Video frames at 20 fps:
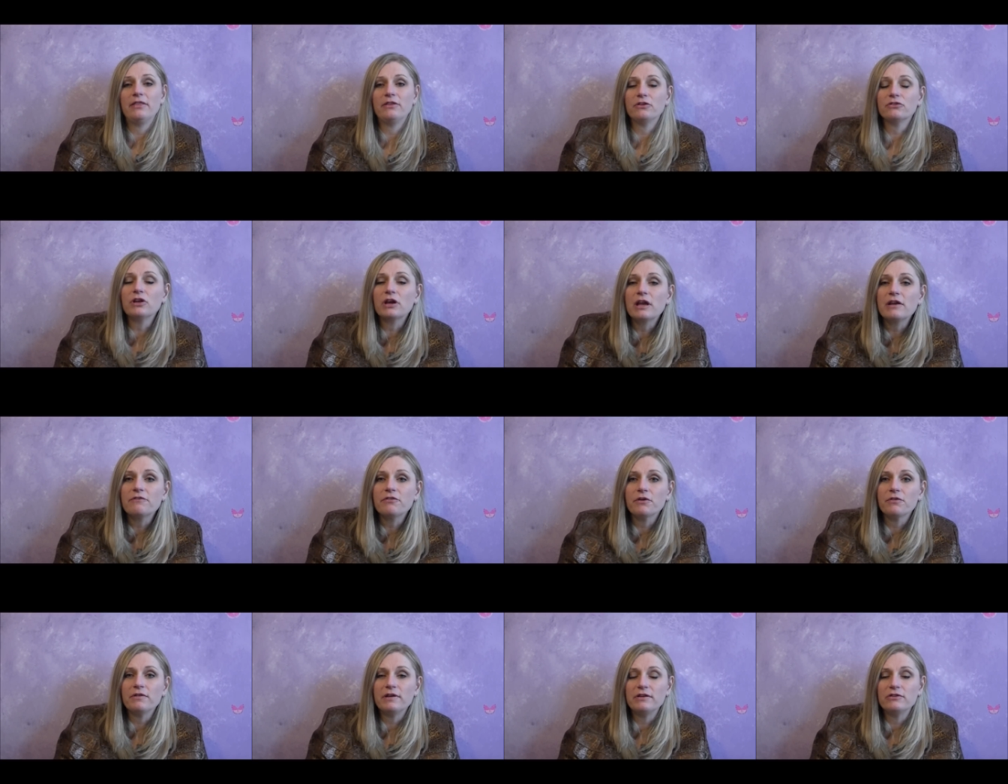and they're looking
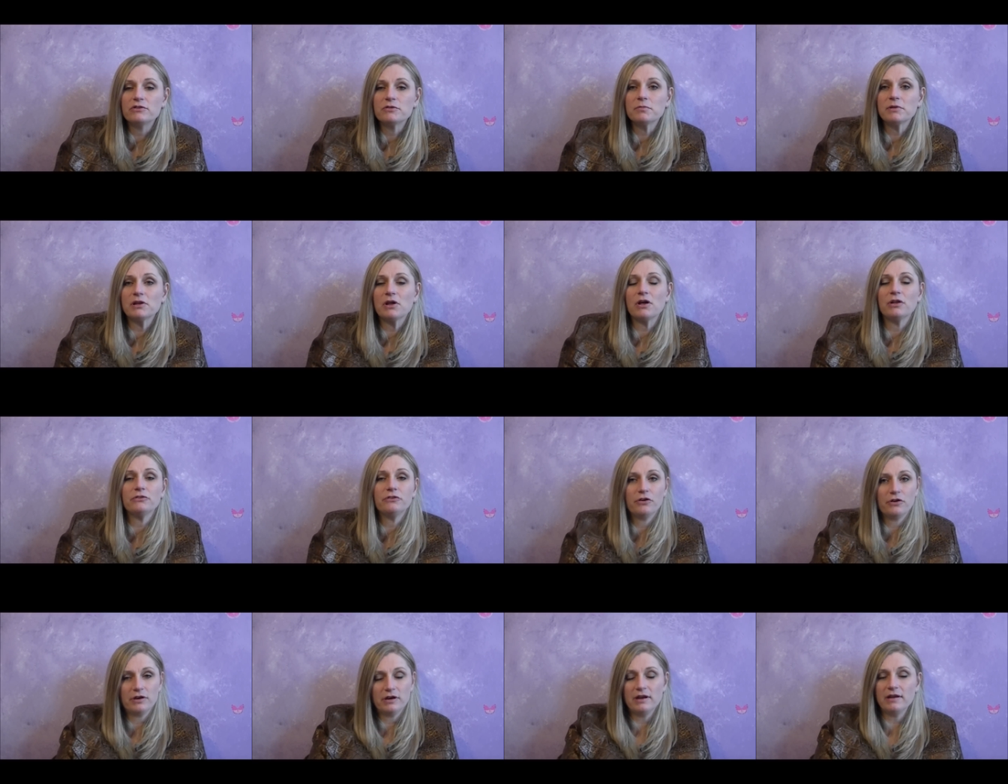for reasonable
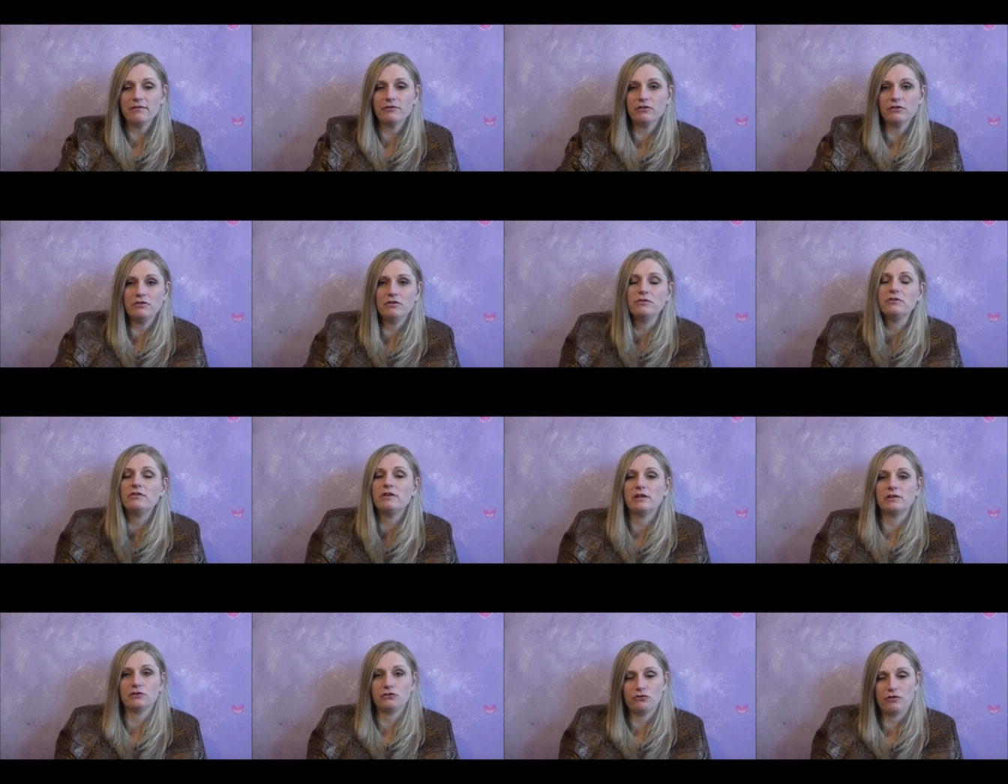alternatives and you
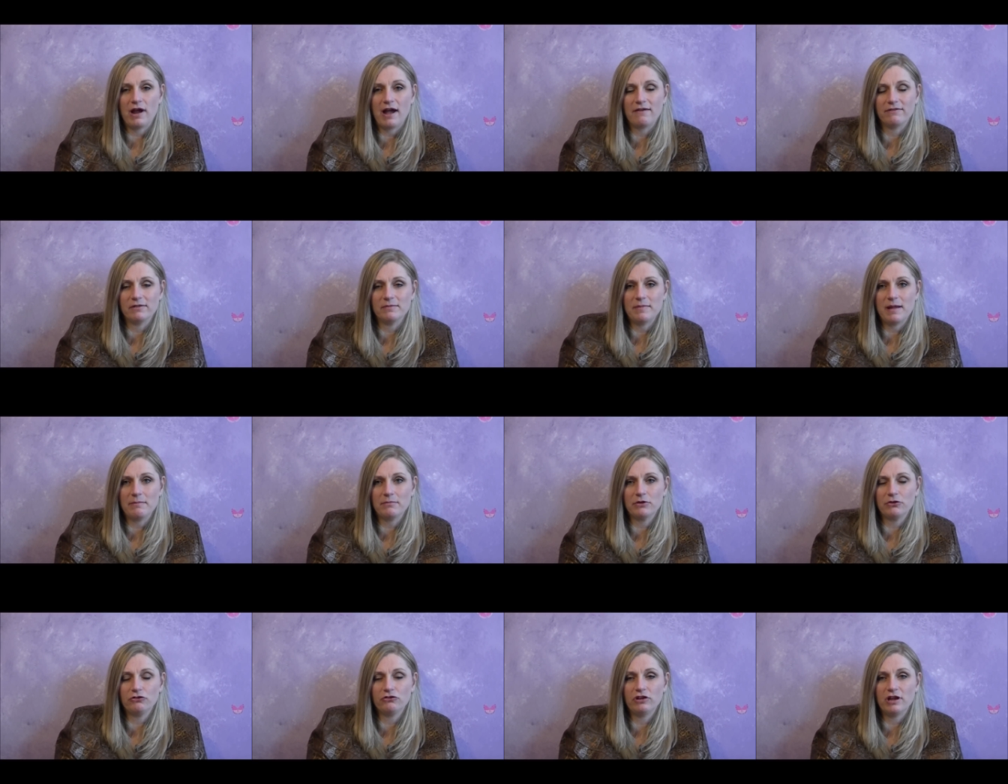sell a travel
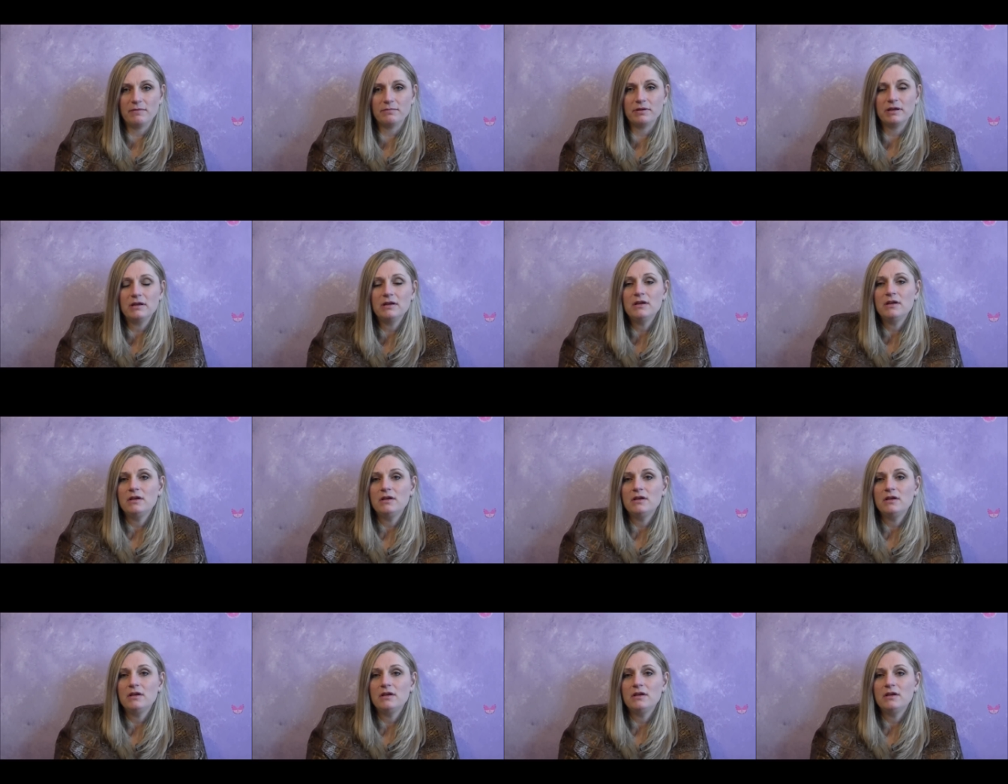membership.